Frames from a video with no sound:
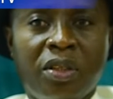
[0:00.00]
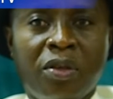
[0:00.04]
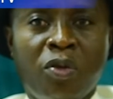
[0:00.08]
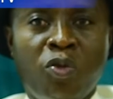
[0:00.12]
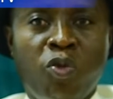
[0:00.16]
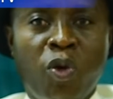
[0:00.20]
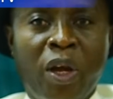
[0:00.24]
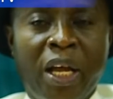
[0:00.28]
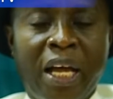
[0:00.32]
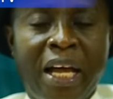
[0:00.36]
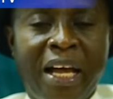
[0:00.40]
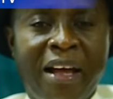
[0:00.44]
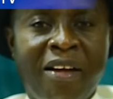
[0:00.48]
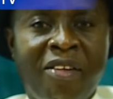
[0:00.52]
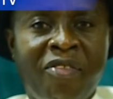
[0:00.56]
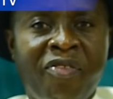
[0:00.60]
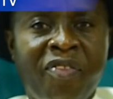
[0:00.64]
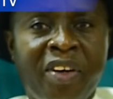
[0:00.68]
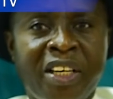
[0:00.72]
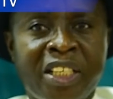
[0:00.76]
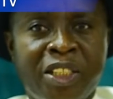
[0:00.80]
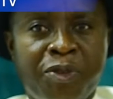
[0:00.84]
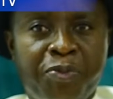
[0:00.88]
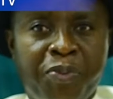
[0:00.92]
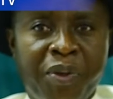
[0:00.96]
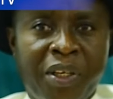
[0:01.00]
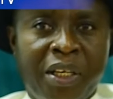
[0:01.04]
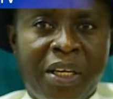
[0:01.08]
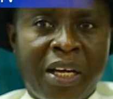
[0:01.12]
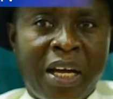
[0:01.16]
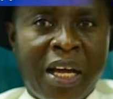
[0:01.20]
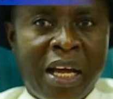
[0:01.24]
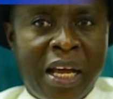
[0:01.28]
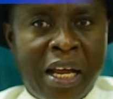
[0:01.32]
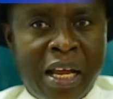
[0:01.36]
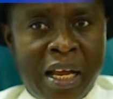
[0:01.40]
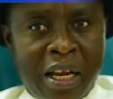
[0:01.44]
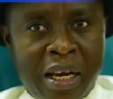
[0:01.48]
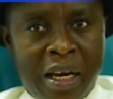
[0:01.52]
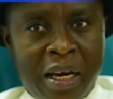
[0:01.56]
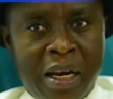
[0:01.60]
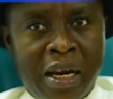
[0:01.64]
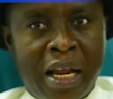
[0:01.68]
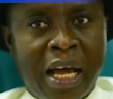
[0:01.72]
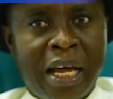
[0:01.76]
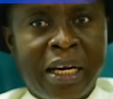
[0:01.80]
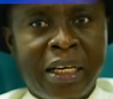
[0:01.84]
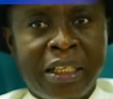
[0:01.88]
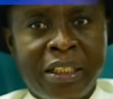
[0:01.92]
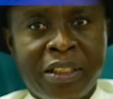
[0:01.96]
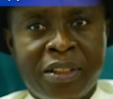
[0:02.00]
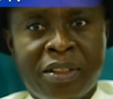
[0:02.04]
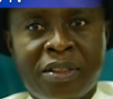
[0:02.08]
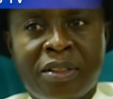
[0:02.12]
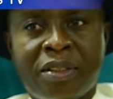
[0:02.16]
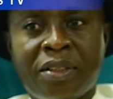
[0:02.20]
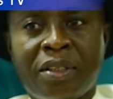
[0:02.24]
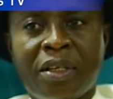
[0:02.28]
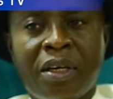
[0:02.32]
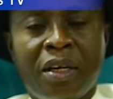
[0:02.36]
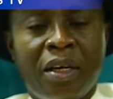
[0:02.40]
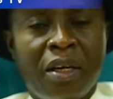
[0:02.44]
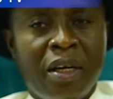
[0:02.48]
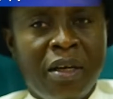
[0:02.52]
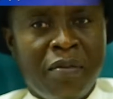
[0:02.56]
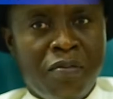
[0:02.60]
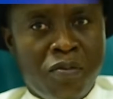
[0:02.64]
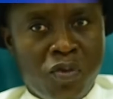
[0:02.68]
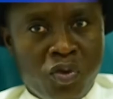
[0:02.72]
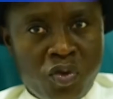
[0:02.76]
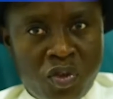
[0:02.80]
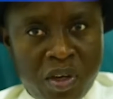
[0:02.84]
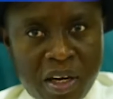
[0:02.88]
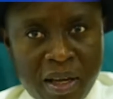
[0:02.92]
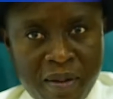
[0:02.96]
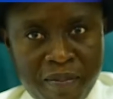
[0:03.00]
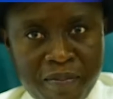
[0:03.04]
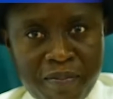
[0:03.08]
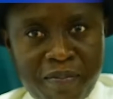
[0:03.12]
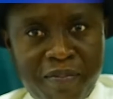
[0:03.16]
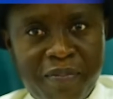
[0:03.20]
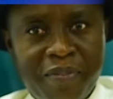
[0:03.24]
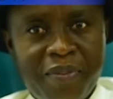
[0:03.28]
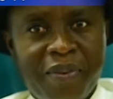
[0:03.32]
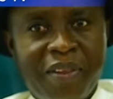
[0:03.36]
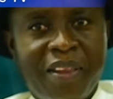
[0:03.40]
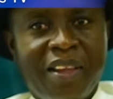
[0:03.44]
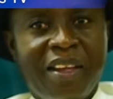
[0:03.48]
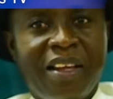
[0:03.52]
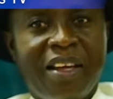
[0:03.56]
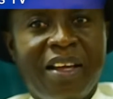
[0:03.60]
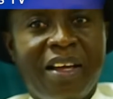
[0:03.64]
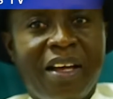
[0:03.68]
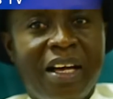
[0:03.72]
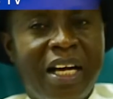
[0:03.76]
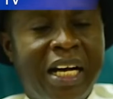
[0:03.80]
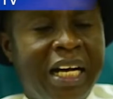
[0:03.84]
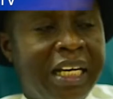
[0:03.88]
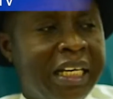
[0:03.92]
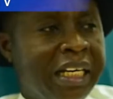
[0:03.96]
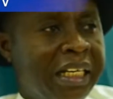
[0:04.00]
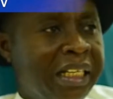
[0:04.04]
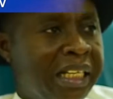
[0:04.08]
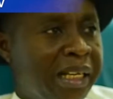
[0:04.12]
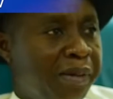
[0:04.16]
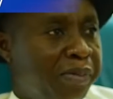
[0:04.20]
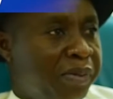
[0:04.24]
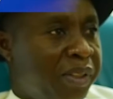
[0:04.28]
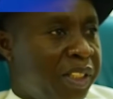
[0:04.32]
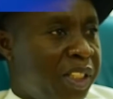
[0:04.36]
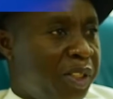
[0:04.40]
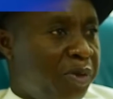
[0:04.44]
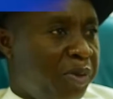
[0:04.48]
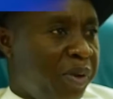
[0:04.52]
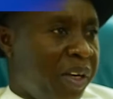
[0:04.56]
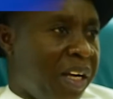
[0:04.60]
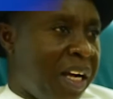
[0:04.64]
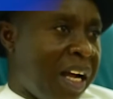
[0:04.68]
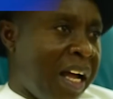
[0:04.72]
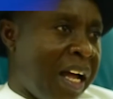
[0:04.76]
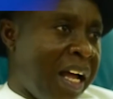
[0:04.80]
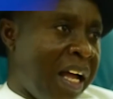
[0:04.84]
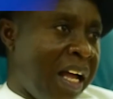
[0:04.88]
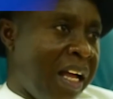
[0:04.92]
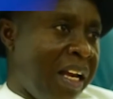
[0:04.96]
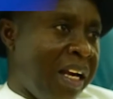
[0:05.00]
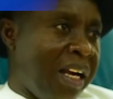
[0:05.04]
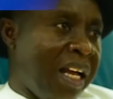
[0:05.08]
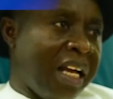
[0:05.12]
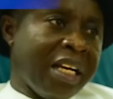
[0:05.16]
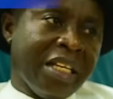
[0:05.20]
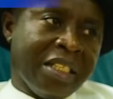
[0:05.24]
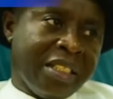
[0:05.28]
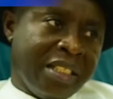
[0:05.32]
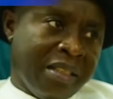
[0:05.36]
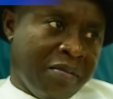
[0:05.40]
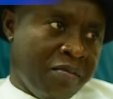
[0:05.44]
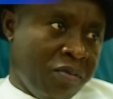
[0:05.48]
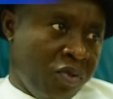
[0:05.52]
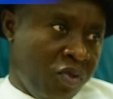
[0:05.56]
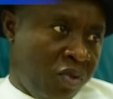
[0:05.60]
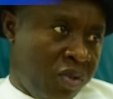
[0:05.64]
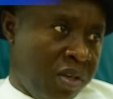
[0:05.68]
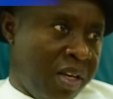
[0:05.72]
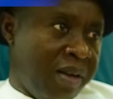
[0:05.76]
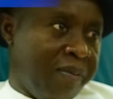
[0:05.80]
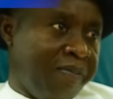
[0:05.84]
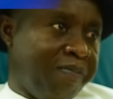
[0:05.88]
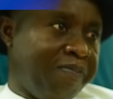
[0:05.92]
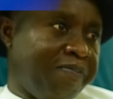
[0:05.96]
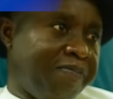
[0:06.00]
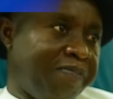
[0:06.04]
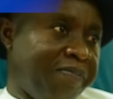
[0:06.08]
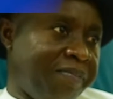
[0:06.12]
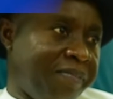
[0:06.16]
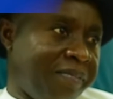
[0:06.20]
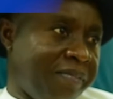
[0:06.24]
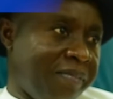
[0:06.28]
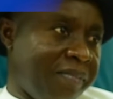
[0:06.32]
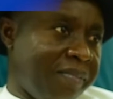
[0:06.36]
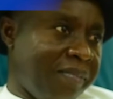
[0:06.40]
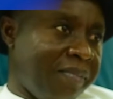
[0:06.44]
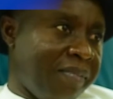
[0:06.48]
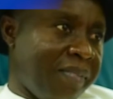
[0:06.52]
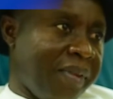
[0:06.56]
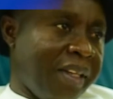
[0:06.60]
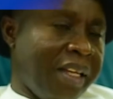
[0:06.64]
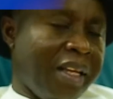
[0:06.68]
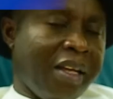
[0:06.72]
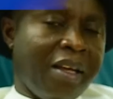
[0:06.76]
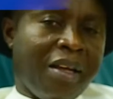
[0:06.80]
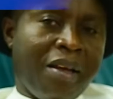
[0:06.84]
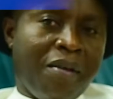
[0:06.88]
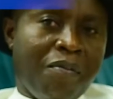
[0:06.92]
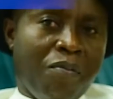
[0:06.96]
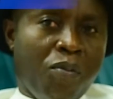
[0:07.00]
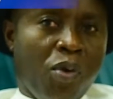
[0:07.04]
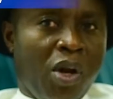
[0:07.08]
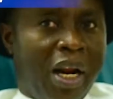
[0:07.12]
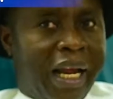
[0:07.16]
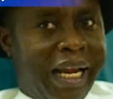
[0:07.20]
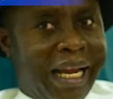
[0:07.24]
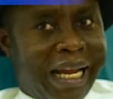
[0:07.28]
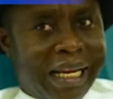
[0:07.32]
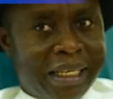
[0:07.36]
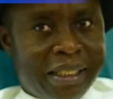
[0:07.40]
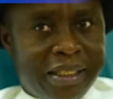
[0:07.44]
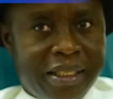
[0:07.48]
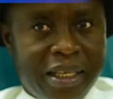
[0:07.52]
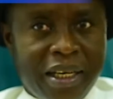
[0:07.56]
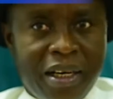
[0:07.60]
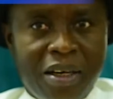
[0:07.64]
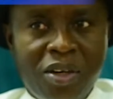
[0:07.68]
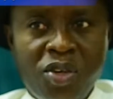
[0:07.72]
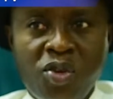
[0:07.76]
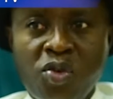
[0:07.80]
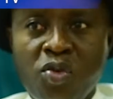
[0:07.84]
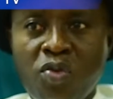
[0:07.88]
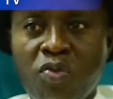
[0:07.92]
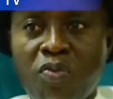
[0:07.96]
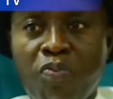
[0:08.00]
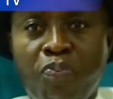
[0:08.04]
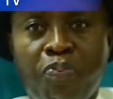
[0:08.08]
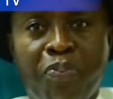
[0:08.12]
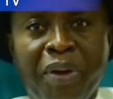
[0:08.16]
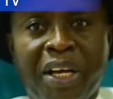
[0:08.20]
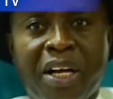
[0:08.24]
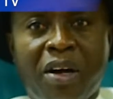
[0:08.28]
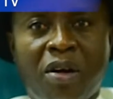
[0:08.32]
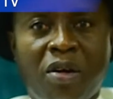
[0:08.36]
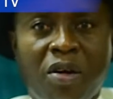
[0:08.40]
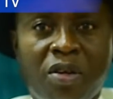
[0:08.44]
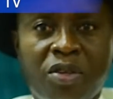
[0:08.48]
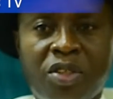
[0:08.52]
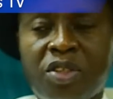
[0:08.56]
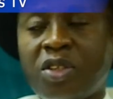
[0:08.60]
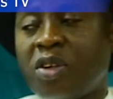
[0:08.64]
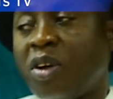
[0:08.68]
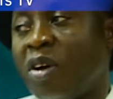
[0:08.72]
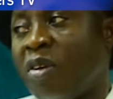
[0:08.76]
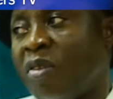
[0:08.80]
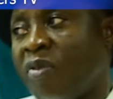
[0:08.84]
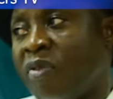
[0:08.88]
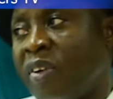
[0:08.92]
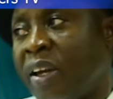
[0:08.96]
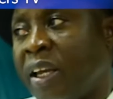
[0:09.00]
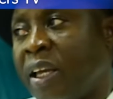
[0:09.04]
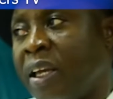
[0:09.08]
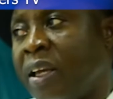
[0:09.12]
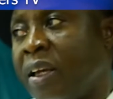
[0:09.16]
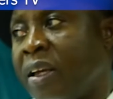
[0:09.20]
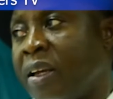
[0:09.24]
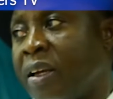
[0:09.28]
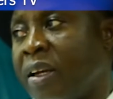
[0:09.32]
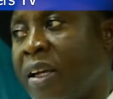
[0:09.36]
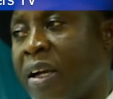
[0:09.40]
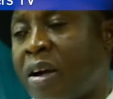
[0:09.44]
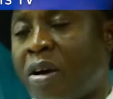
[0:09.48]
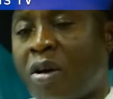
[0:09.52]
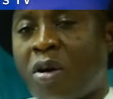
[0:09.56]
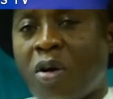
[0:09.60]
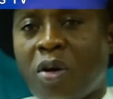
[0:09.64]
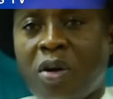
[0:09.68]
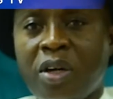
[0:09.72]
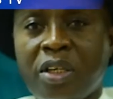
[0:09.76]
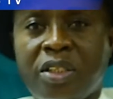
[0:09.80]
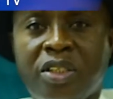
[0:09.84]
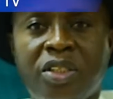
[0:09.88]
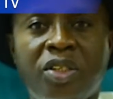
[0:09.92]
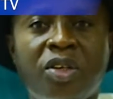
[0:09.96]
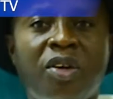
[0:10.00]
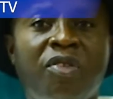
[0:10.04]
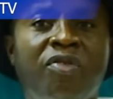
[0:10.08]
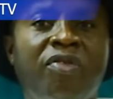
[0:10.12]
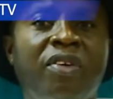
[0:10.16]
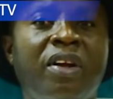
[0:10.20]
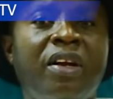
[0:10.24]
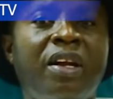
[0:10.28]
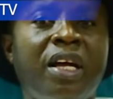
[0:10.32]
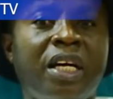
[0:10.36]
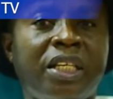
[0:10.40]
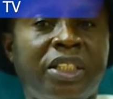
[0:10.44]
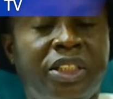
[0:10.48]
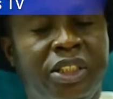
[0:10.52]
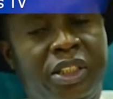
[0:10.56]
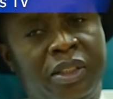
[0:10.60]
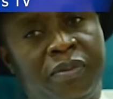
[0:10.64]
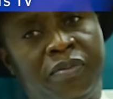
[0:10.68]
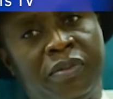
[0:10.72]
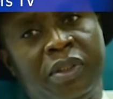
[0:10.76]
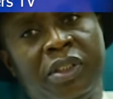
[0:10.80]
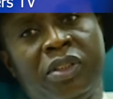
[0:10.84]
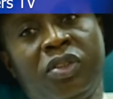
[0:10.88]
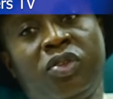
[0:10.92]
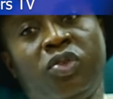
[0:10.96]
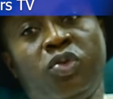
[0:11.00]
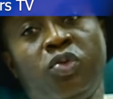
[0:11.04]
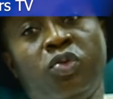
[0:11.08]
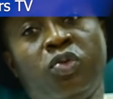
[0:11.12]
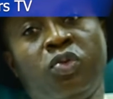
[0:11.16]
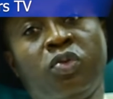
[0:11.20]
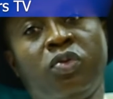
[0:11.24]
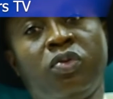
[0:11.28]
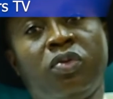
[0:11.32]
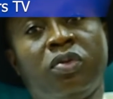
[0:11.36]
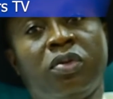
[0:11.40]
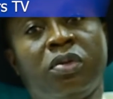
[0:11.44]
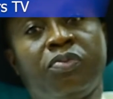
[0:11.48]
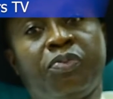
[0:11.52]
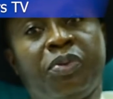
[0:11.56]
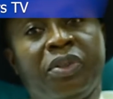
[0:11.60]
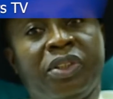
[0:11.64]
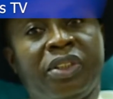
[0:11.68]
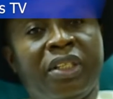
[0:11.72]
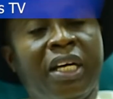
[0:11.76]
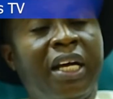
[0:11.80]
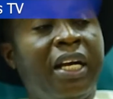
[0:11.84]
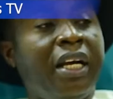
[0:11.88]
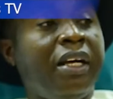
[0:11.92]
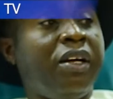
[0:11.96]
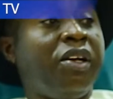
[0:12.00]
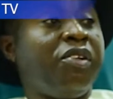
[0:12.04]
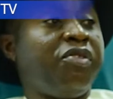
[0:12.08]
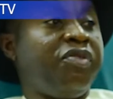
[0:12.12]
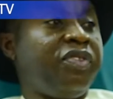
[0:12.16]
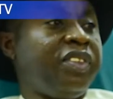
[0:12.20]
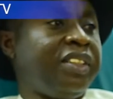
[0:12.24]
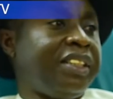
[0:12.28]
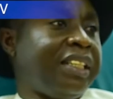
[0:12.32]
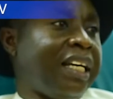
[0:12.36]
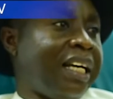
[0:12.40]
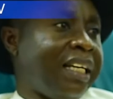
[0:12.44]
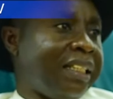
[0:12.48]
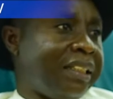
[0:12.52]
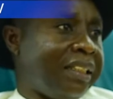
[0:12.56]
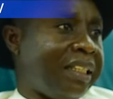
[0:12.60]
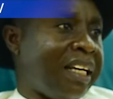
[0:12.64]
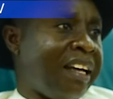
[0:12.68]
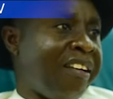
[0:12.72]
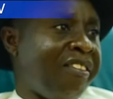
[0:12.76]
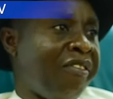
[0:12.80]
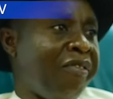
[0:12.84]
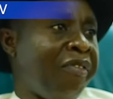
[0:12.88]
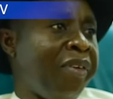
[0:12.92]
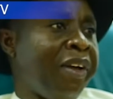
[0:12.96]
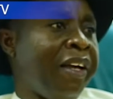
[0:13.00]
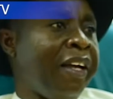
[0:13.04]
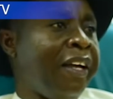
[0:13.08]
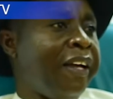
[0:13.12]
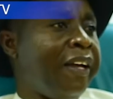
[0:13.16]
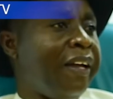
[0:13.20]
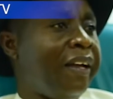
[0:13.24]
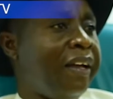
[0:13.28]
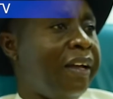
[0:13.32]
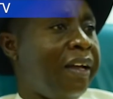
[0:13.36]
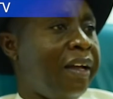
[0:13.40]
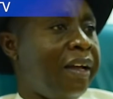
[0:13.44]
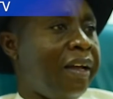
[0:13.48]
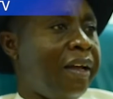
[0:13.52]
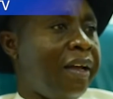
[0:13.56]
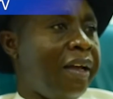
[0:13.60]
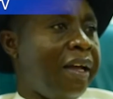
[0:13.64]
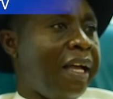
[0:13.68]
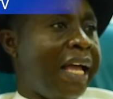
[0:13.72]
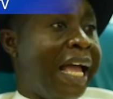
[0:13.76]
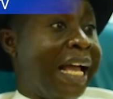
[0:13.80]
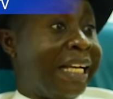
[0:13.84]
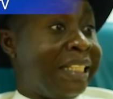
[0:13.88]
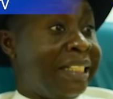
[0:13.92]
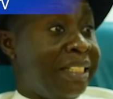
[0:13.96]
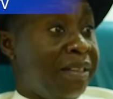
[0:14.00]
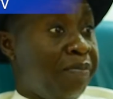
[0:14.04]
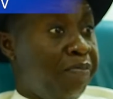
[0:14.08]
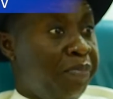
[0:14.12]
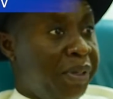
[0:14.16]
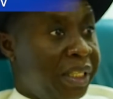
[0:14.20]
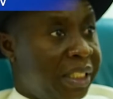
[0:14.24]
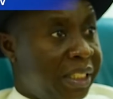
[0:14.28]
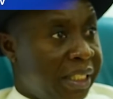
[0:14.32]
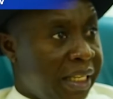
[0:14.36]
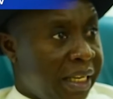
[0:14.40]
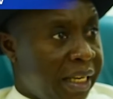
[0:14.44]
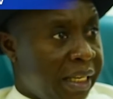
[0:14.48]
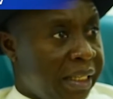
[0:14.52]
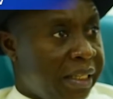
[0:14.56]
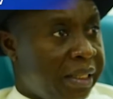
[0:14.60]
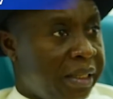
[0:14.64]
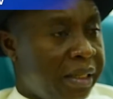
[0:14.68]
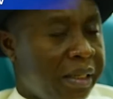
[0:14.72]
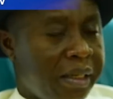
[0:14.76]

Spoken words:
we have a speaker that is a Muslim and a deputy speaker that is a Muslim. But I can tell you, because of the quality of leadership these two presiding officers have exhibited,